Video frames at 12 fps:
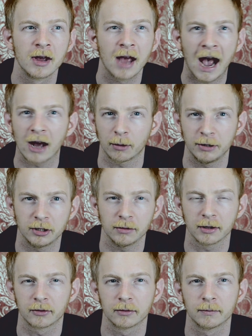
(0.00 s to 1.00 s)
how do we do
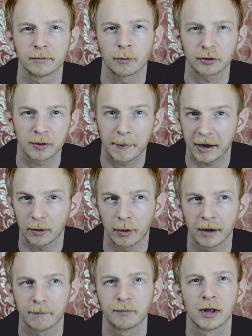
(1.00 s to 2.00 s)
this? What's a better
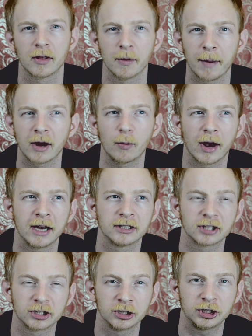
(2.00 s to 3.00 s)
way? A better way is
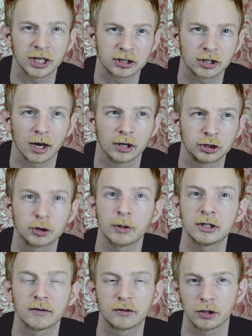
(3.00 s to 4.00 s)
to suggest a
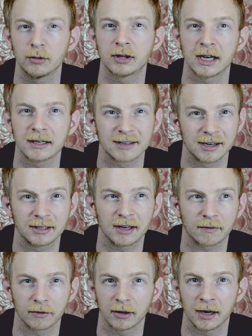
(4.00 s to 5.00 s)
choice of two things that are
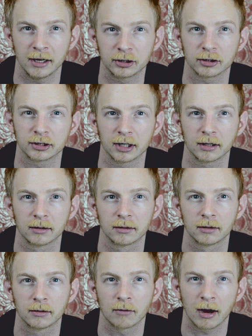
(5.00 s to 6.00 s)
different and interesting,
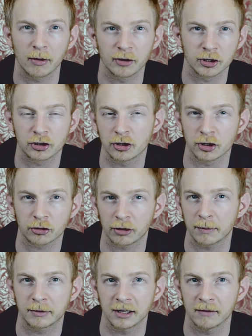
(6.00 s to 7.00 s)
right? It's
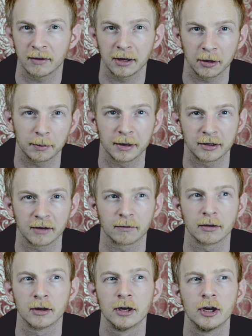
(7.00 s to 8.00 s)
descriptive, a little bit
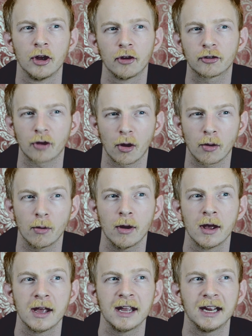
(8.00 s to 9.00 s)
different. So
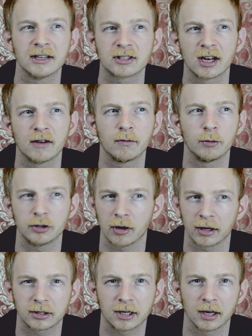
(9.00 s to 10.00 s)
instead of would you
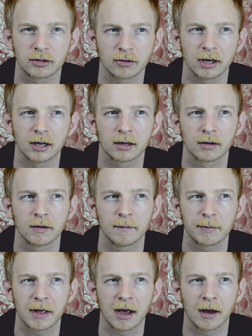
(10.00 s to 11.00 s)
like to get a drink
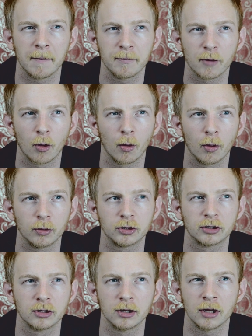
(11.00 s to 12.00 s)
or
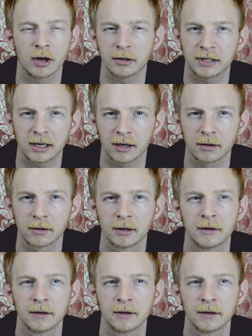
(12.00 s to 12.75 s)
dinner,